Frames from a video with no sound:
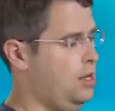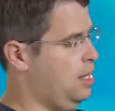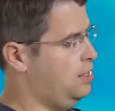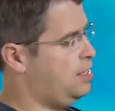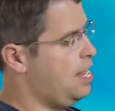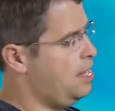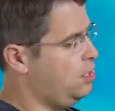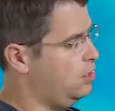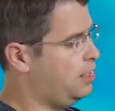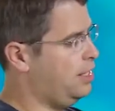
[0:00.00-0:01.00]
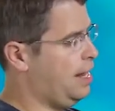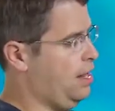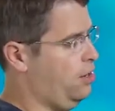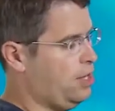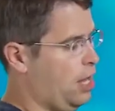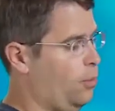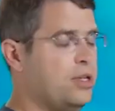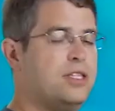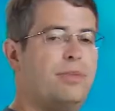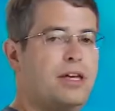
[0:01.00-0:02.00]
Instead, you're looking at, okay,
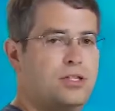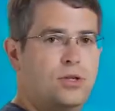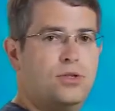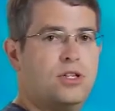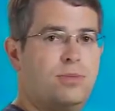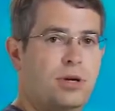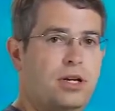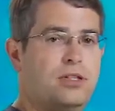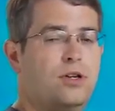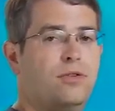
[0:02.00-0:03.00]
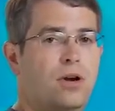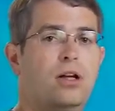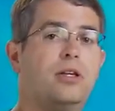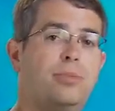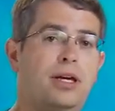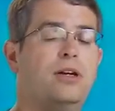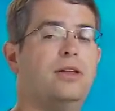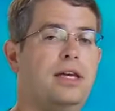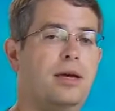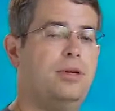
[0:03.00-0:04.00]
what's the best user experience overall depending
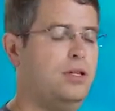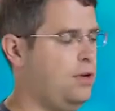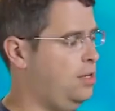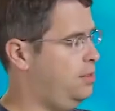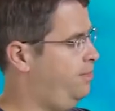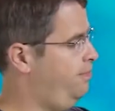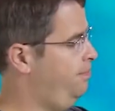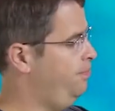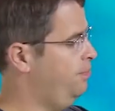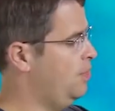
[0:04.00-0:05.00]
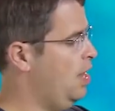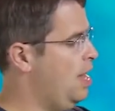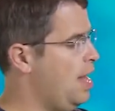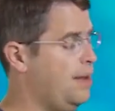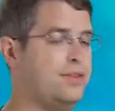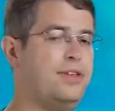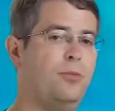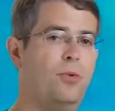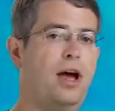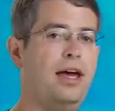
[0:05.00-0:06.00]
on the IP address? In the
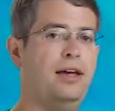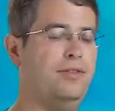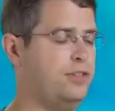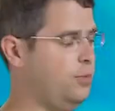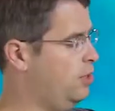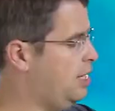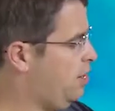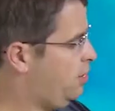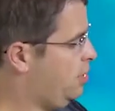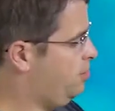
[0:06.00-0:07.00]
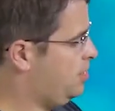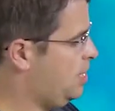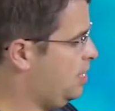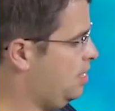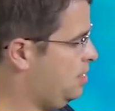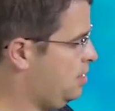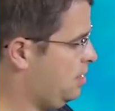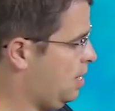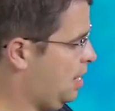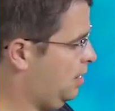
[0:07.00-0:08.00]
same way, if someone now comes in,
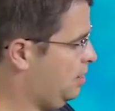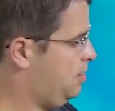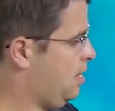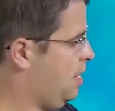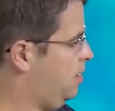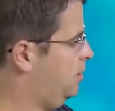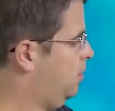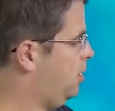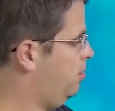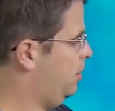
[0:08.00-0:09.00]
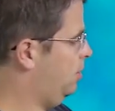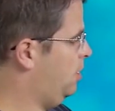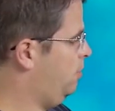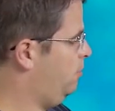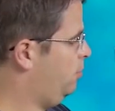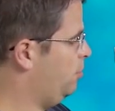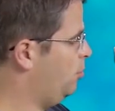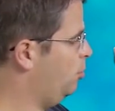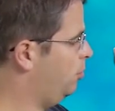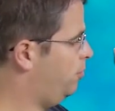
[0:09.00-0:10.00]
and let's say that they're coming in from a
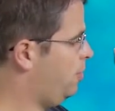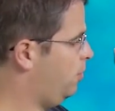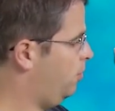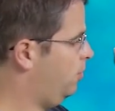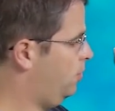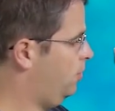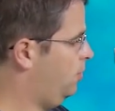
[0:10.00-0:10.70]
mobile phone,